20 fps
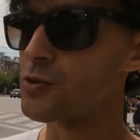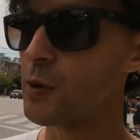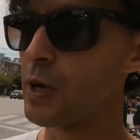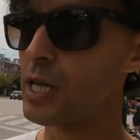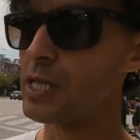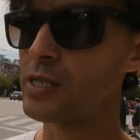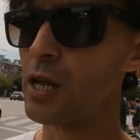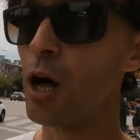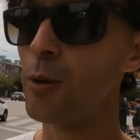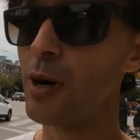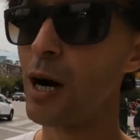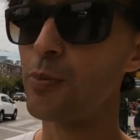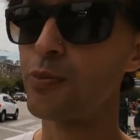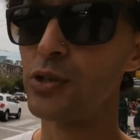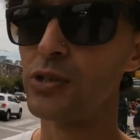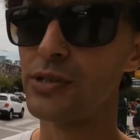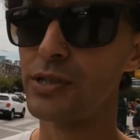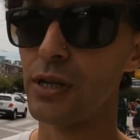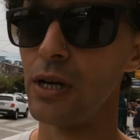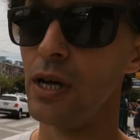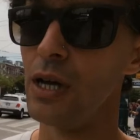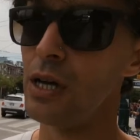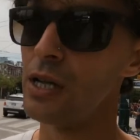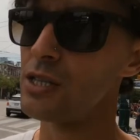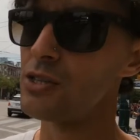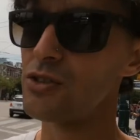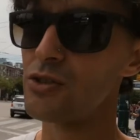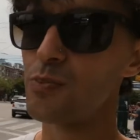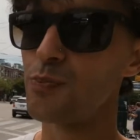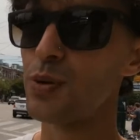It's all about
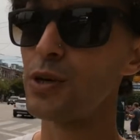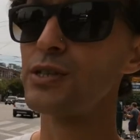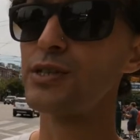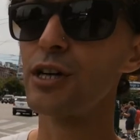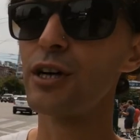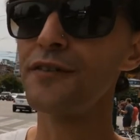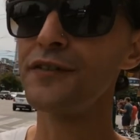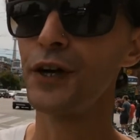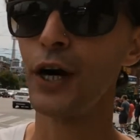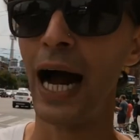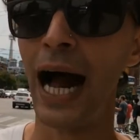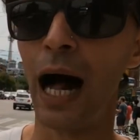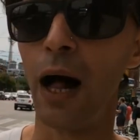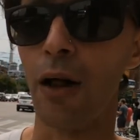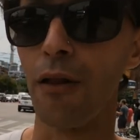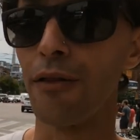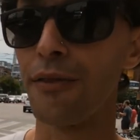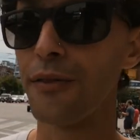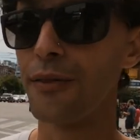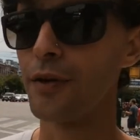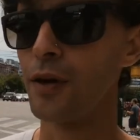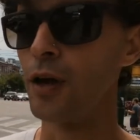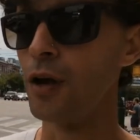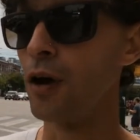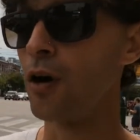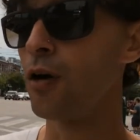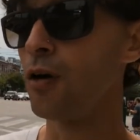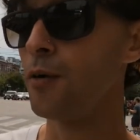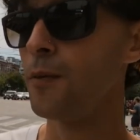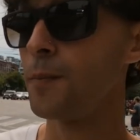preserve your health, you
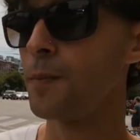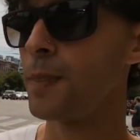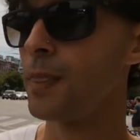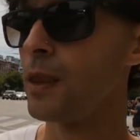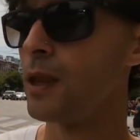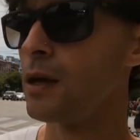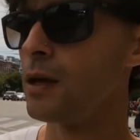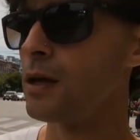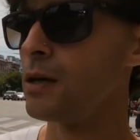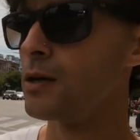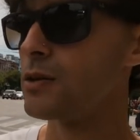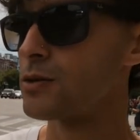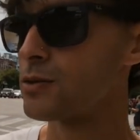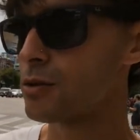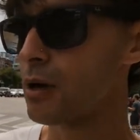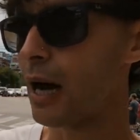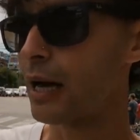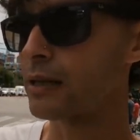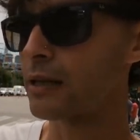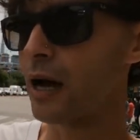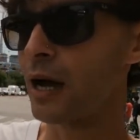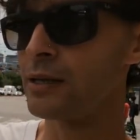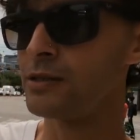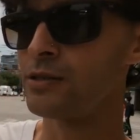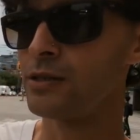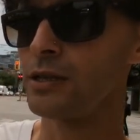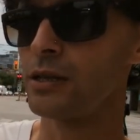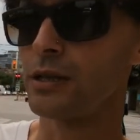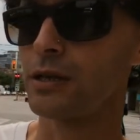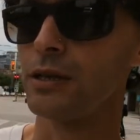know? So
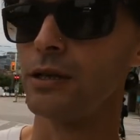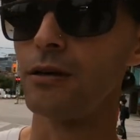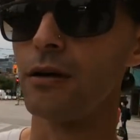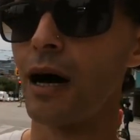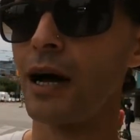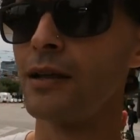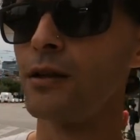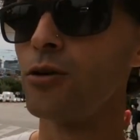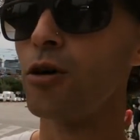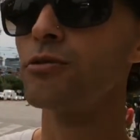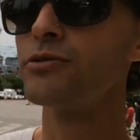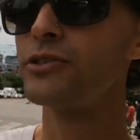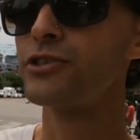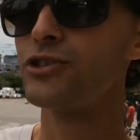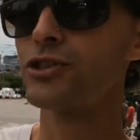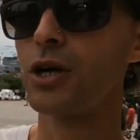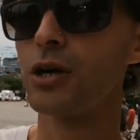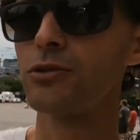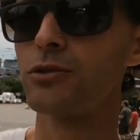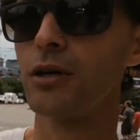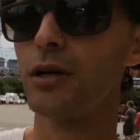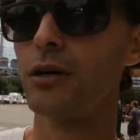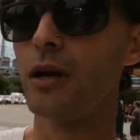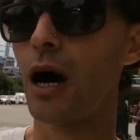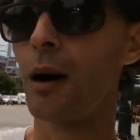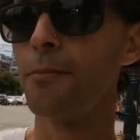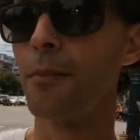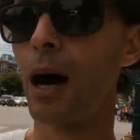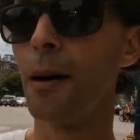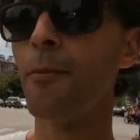ideally, you know, and those children,
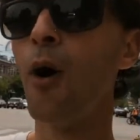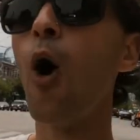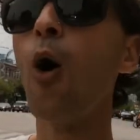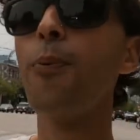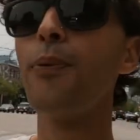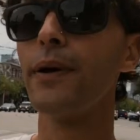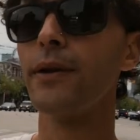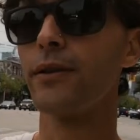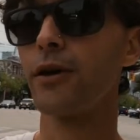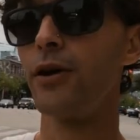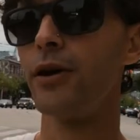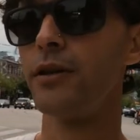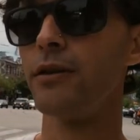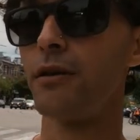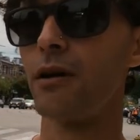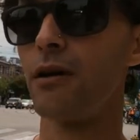I'm hoping they're